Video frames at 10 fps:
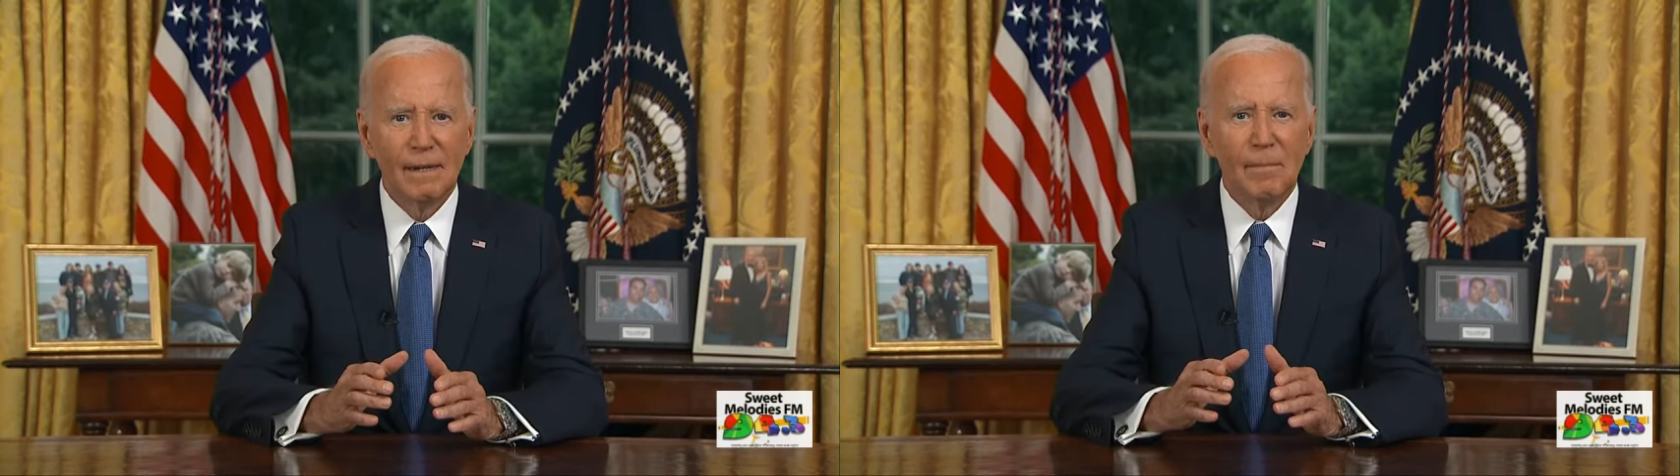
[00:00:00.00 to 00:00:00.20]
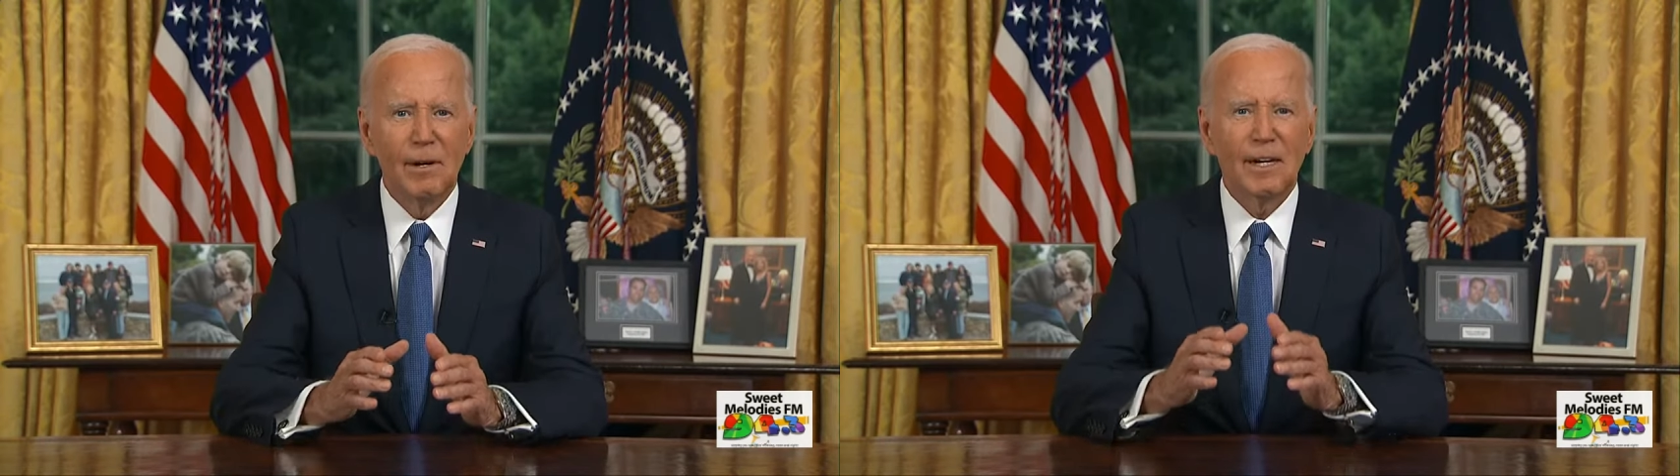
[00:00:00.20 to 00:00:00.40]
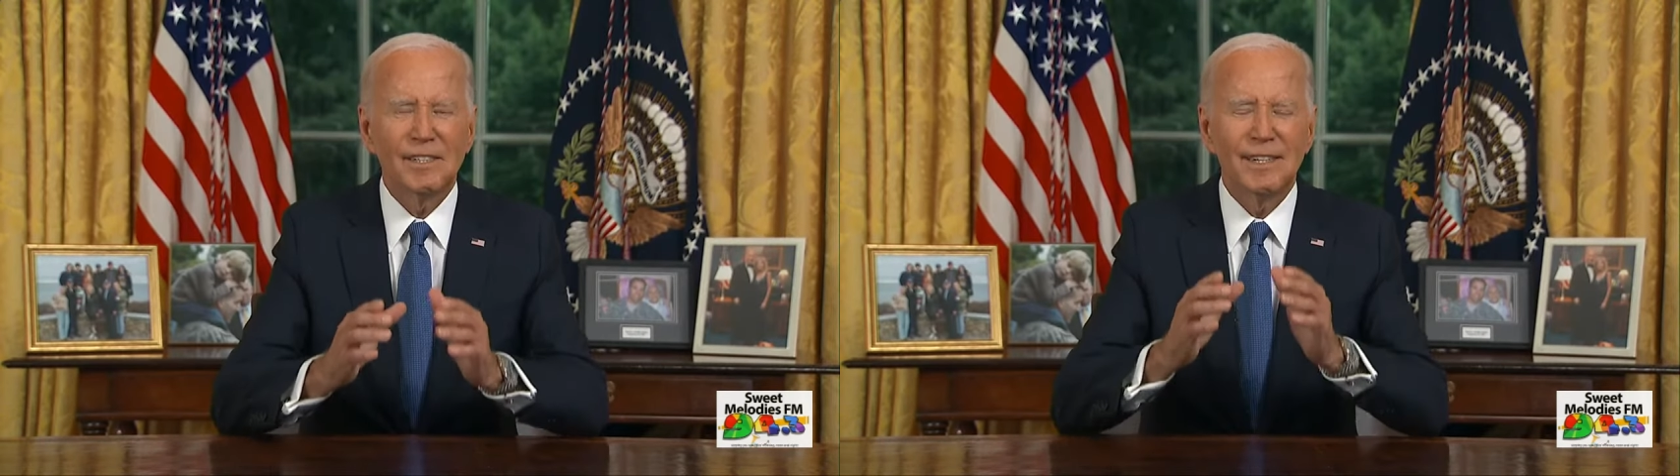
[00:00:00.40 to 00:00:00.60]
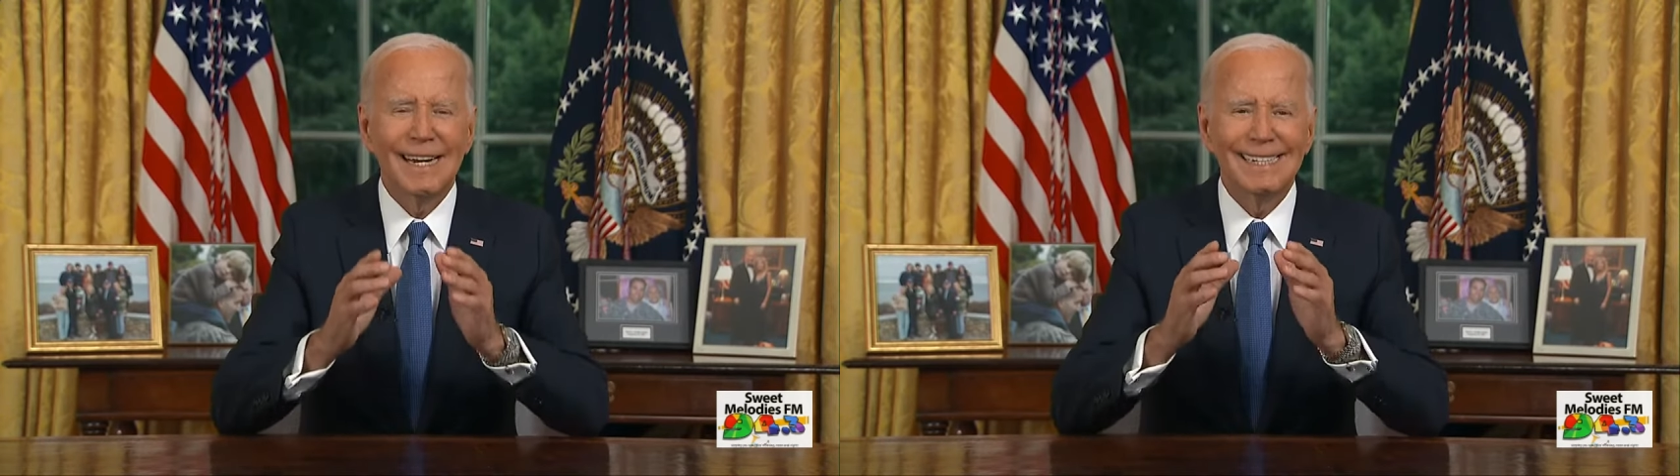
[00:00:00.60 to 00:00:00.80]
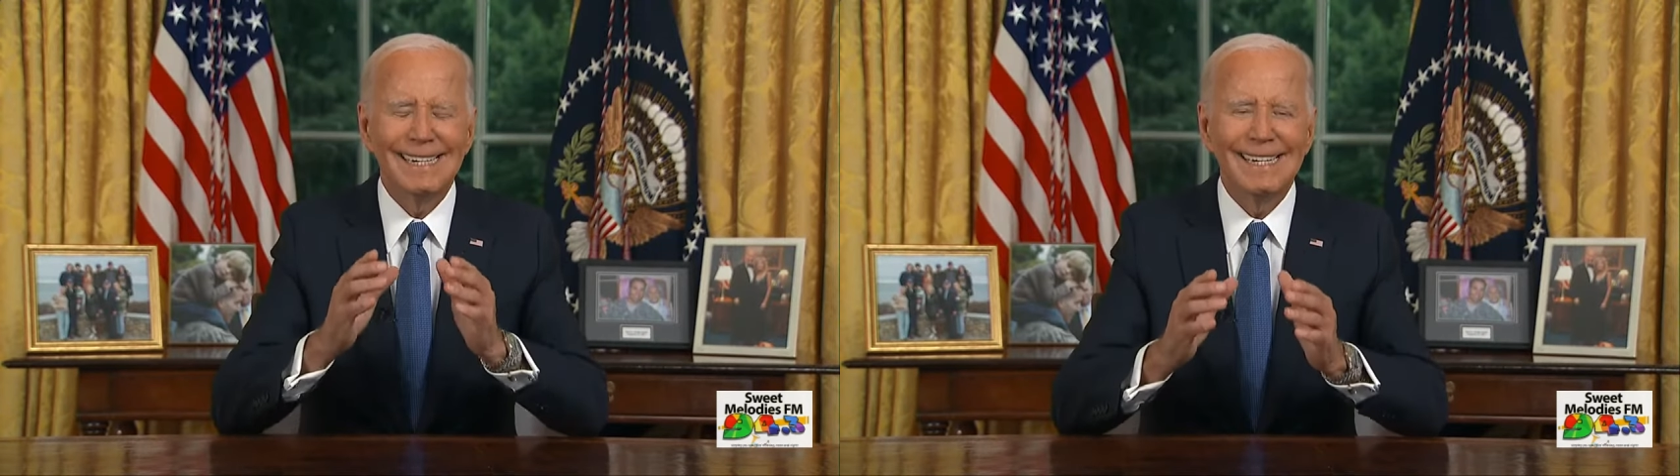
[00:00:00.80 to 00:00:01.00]
America's an
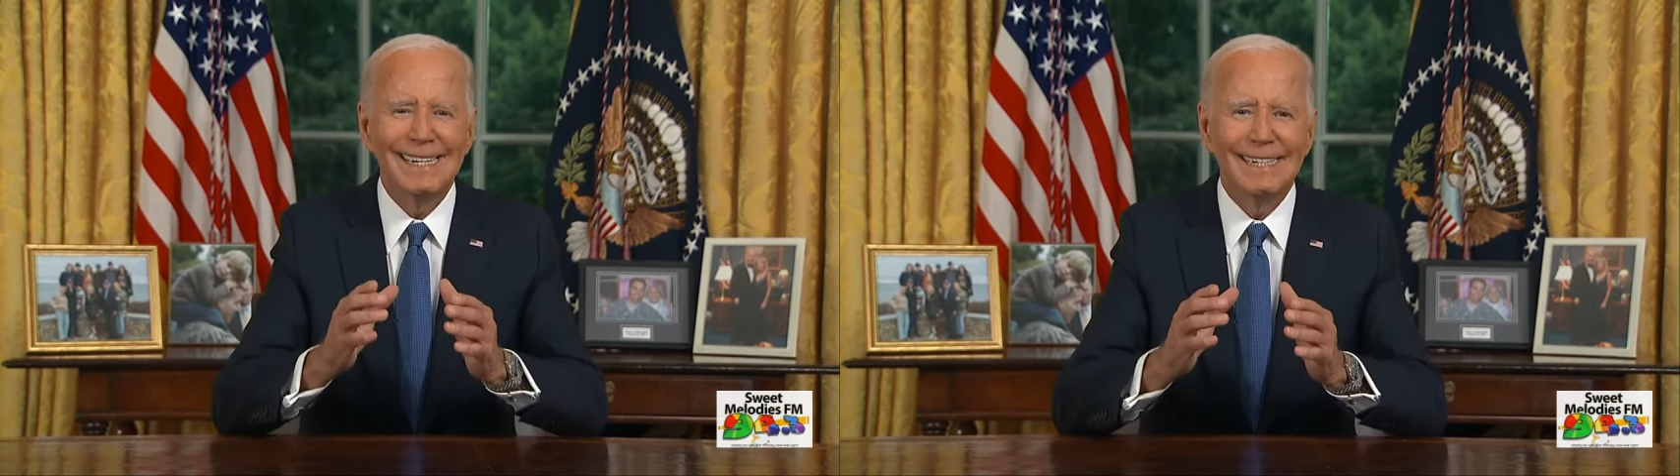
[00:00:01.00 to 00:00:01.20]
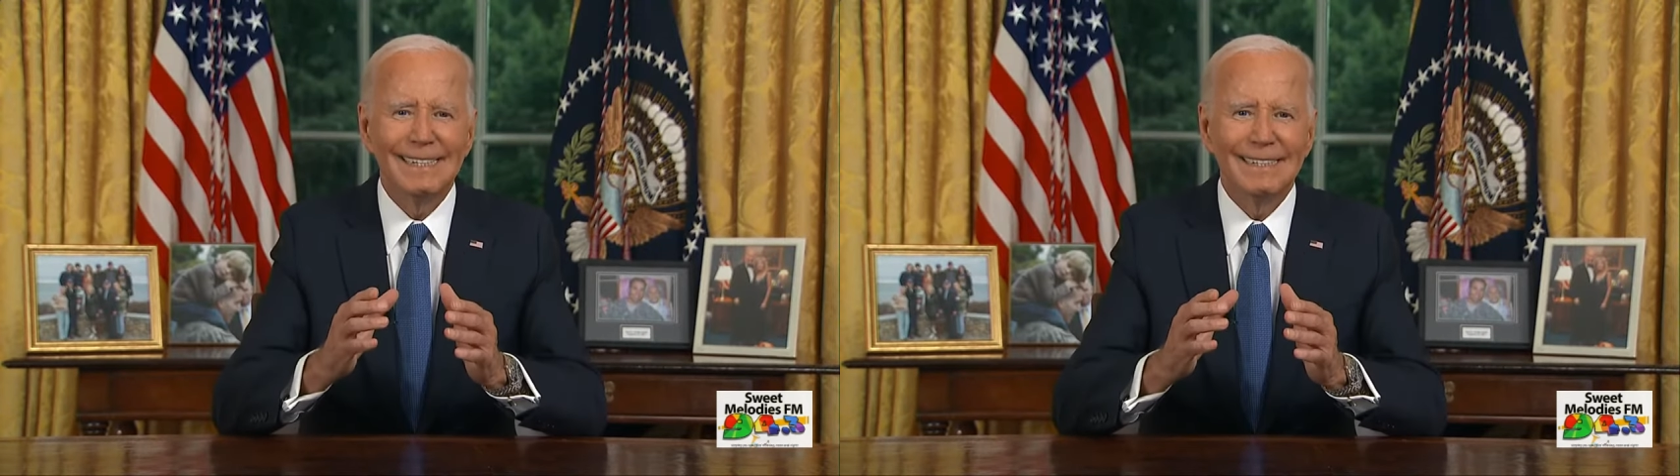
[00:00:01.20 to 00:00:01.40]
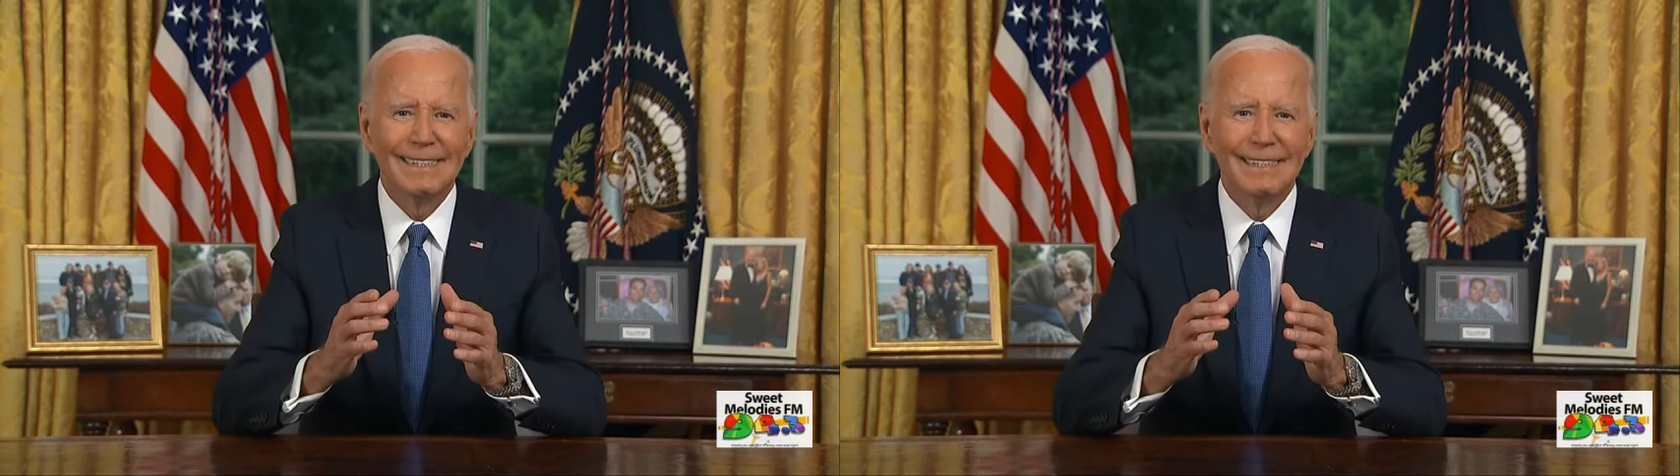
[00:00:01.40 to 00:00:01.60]
idea